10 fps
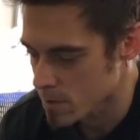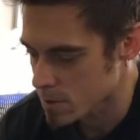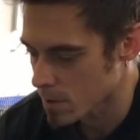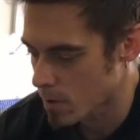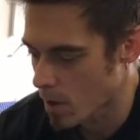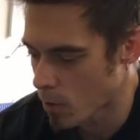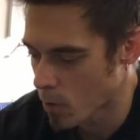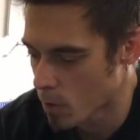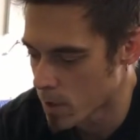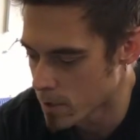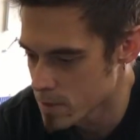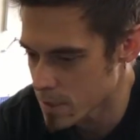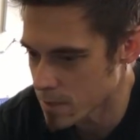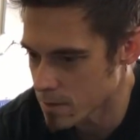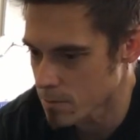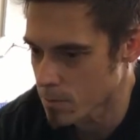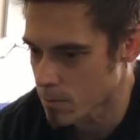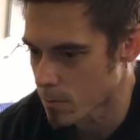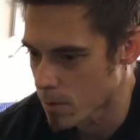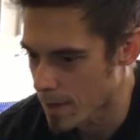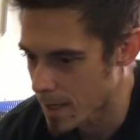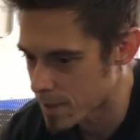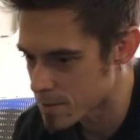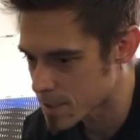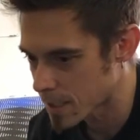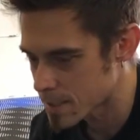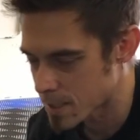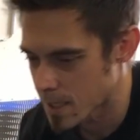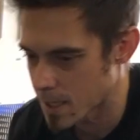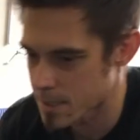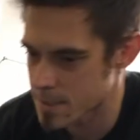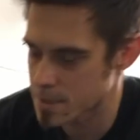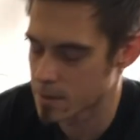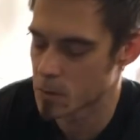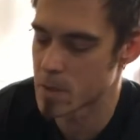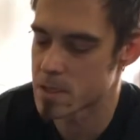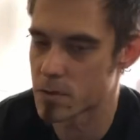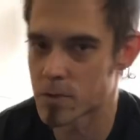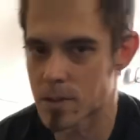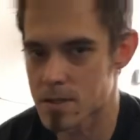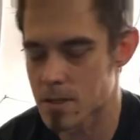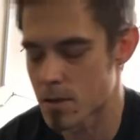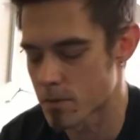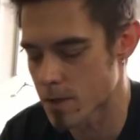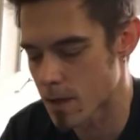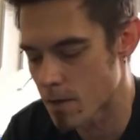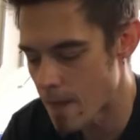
So although we use it, we're not using it today because it's a little bit different. That's another video.